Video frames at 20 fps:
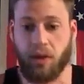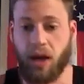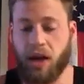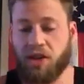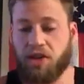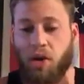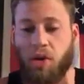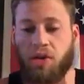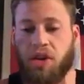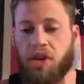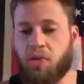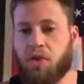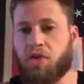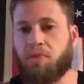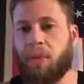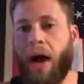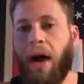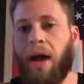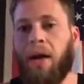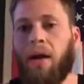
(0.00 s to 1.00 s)
And so this was
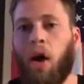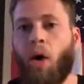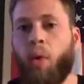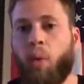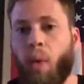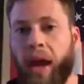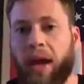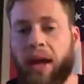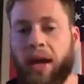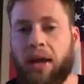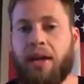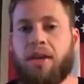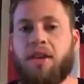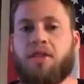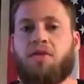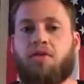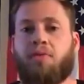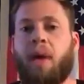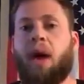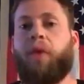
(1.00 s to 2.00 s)
my awakening.
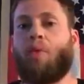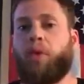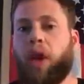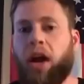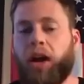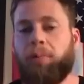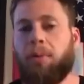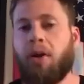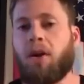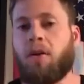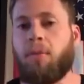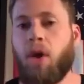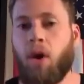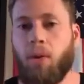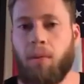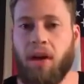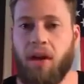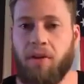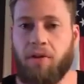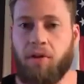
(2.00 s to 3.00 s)
This was my red pill
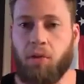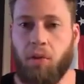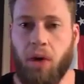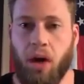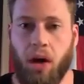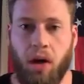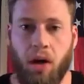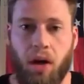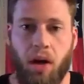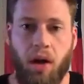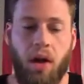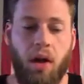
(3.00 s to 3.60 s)
moment, if you will.